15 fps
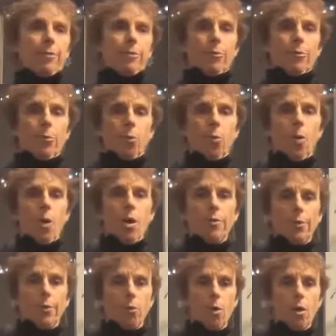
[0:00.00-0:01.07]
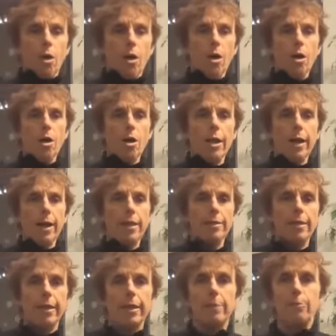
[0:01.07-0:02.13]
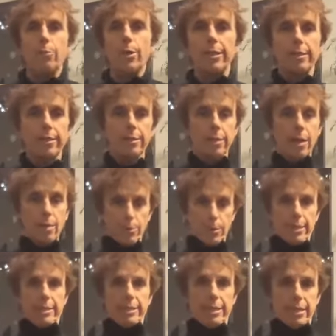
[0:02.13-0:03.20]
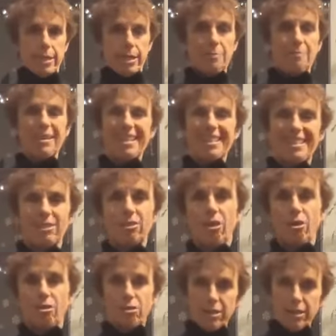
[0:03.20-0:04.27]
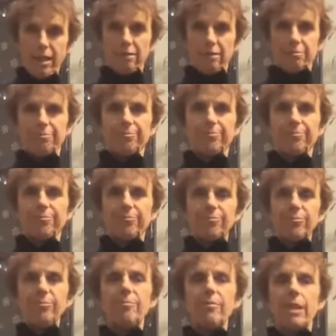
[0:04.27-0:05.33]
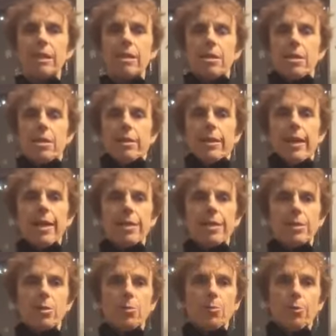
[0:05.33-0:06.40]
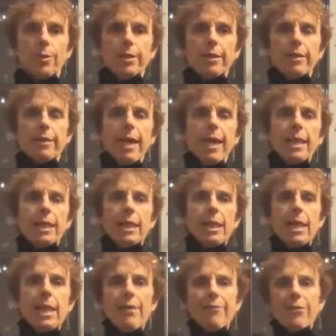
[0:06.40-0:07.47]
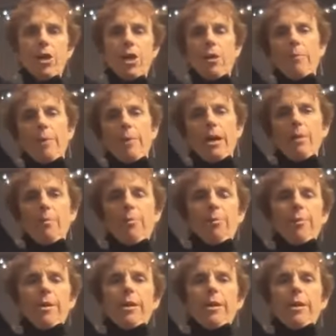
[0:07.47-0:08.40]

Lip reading: the wall, and then it brings us up to sitting up nice and tall again. Okay, so bringing that left arm up,